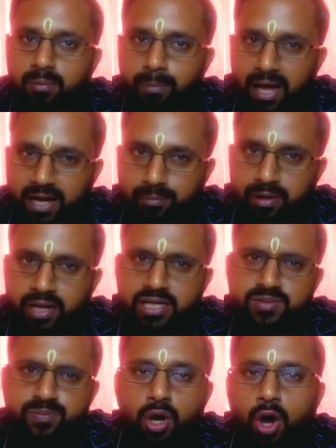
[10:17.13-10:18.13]

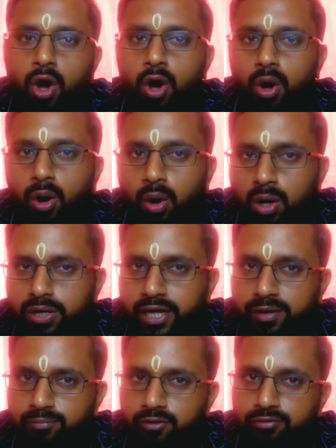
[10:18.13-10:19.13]
Blackberries,
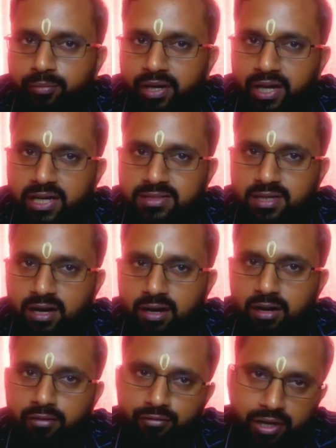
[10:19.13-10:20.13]
all type of berries
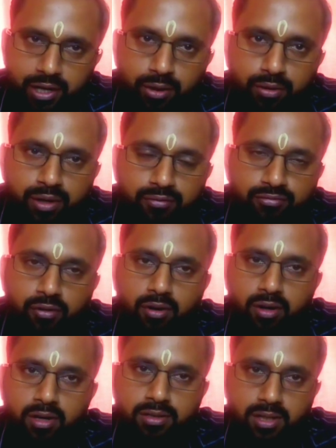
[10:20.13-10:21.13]
are very good
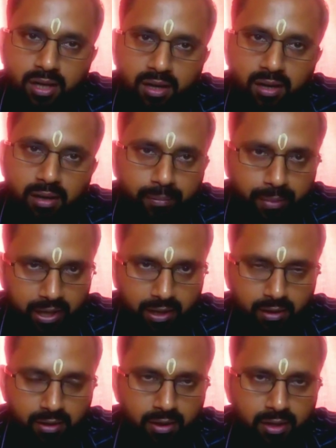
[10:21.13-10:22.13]
for the
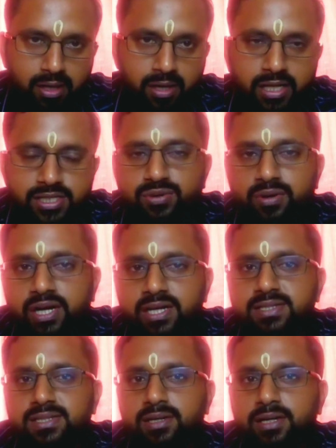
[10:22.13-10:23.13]
brain. Next one
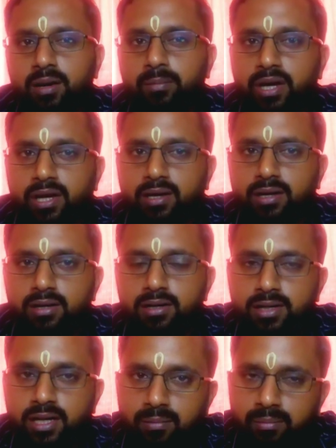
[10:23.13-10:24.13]
is turmeric.
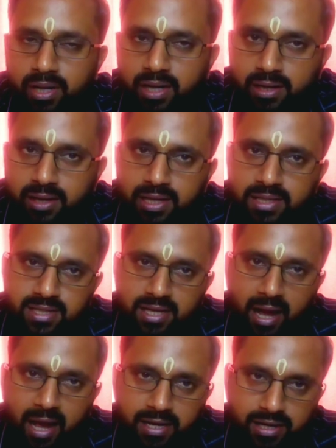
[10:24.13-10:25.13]
Turmeric is
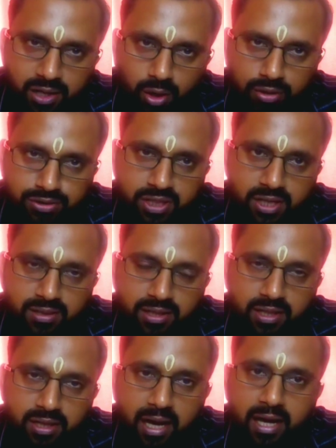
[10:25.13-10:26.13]
an
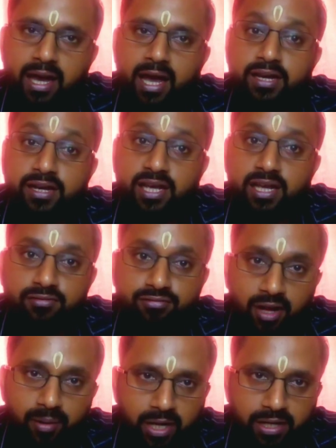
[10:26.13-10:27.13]
antioxidant thing and
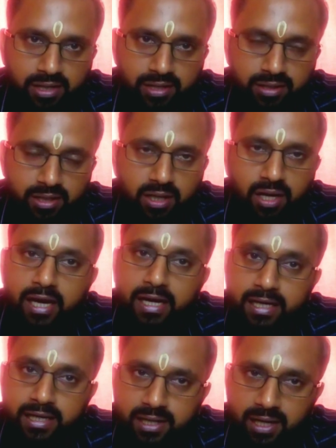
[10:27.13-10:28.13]
anti-inflammatory thing.
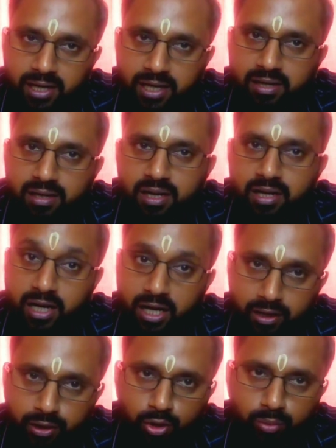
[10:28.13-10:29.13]
It contains
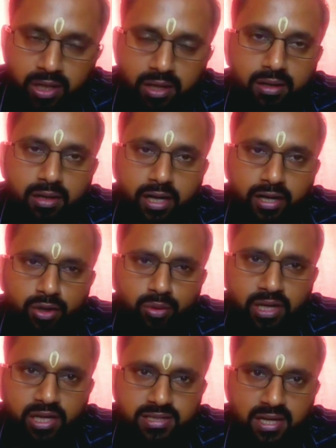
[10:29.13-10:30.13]
curcumin.
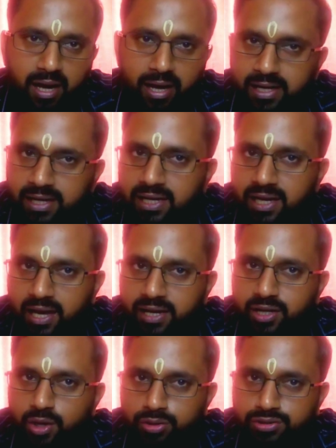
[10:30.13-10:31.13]
Curcumin is highly
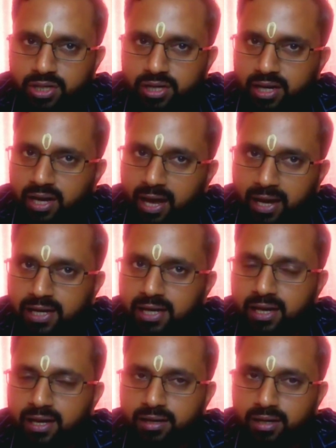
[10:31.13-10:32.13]
antioxidant and
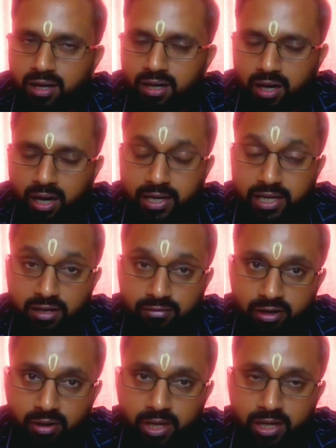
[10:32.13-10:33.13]
highly
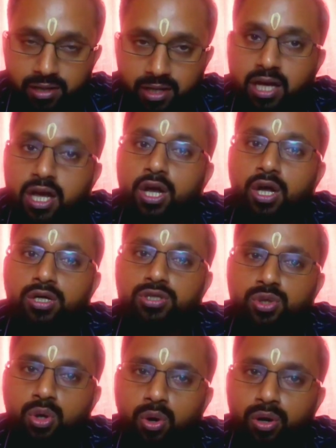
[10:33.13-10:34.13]
anti-inflammatory.
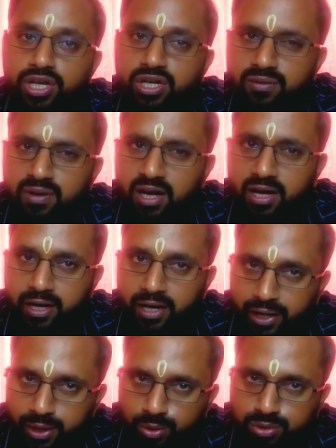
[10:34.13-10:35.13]
So it will
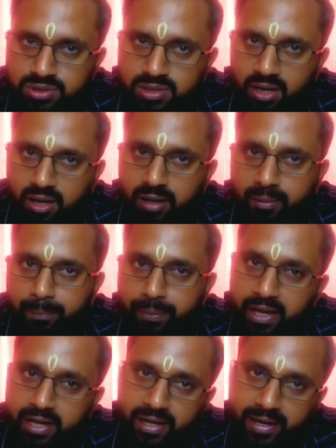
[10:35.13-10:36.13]
reduce the
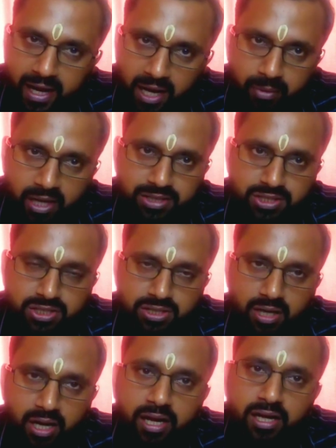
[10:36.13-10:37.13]
brain
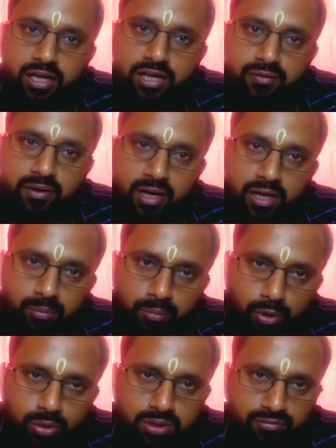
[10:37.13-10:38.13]
damage and it will
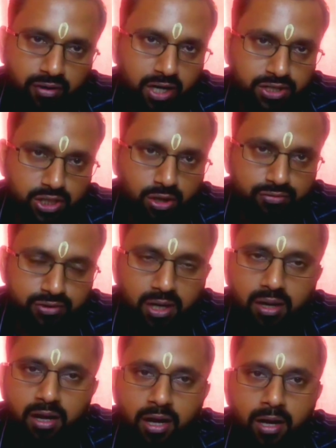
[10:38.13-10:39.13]
improve the function of
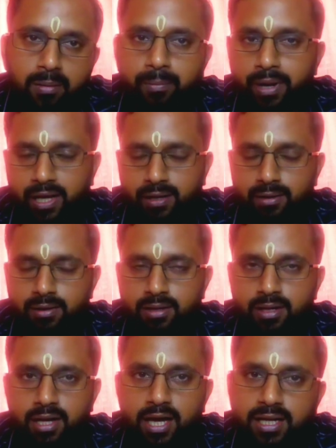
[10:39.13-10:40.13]
the brain.
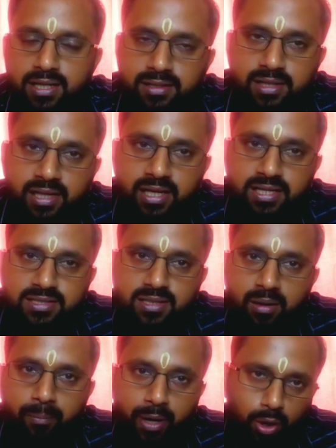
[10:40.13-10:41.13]
Another thing
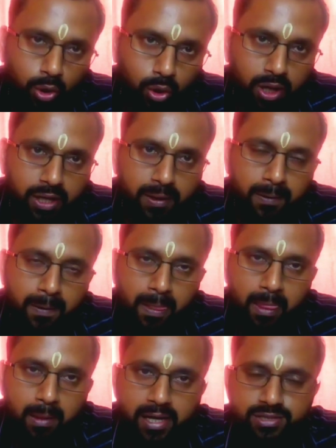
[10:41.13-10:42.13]
is broccoli.
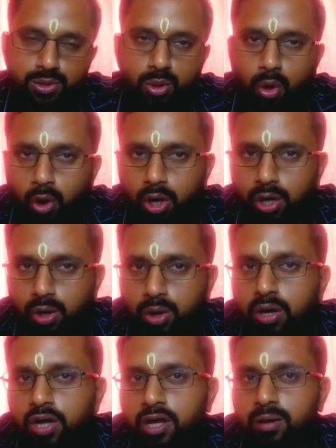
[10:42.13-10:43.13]
As you all
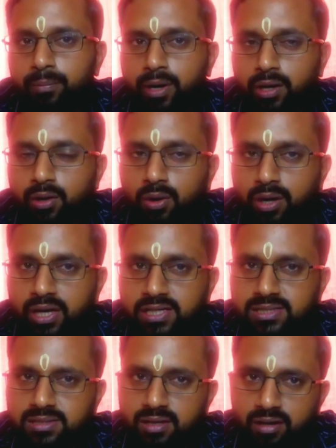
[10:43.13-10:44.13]
know,
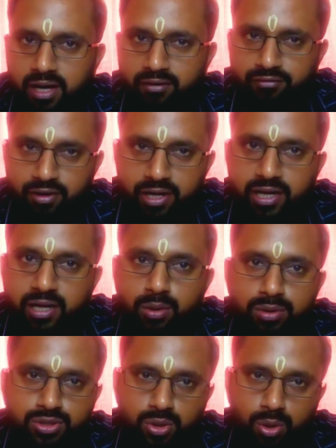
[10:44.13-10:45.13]
broccoli is a very
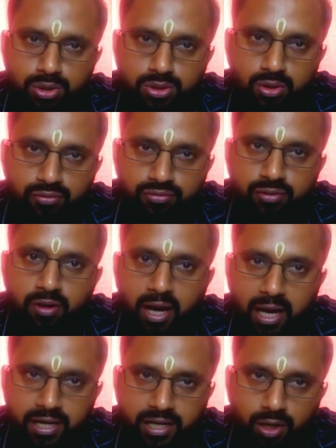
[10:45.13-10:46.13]
good source of
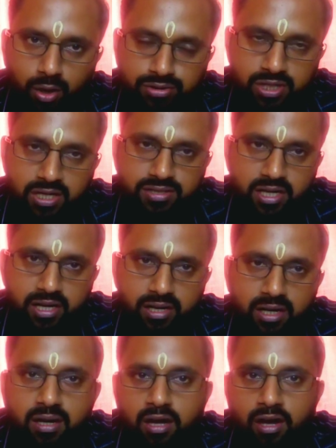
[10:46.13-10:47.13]
antioxidants
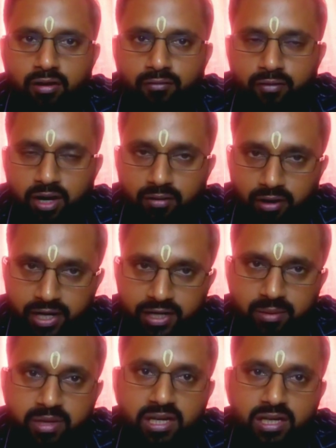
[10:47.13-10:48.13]
and
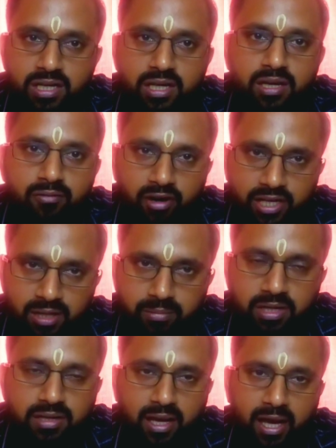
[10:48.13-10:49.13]
vitamin E,
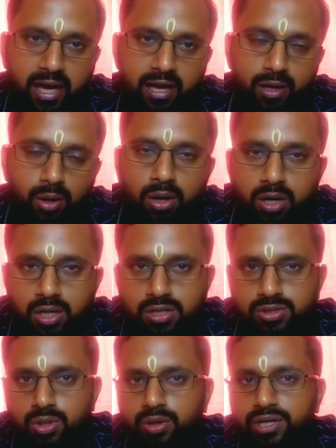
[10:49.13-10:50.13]
vitamin K and all.
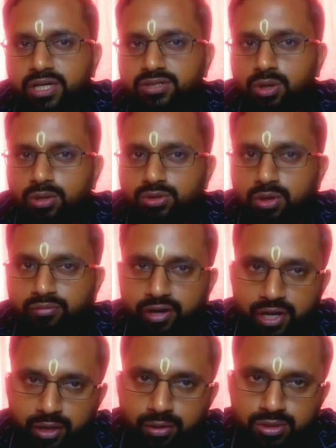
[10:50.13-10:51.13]
So it is also a
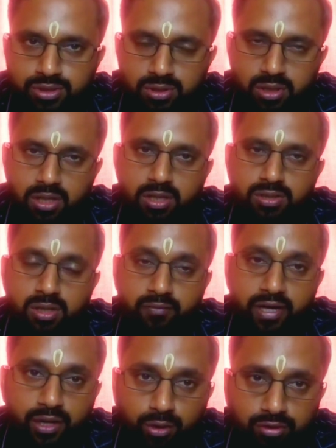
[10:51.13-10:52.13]
very
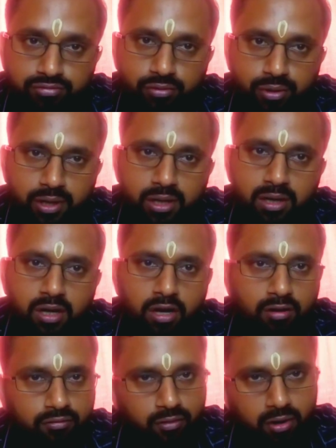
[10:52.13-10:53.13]
good
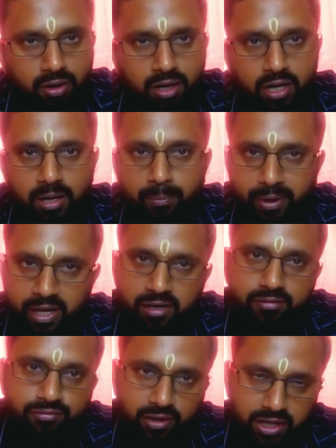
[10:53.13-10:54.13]
food for
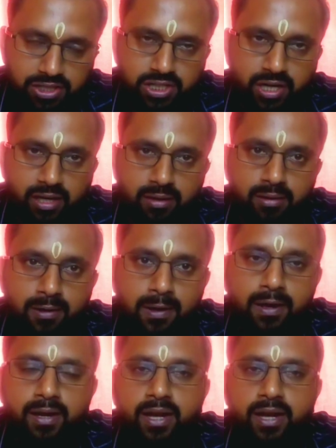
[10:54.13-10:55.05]
brain functioning.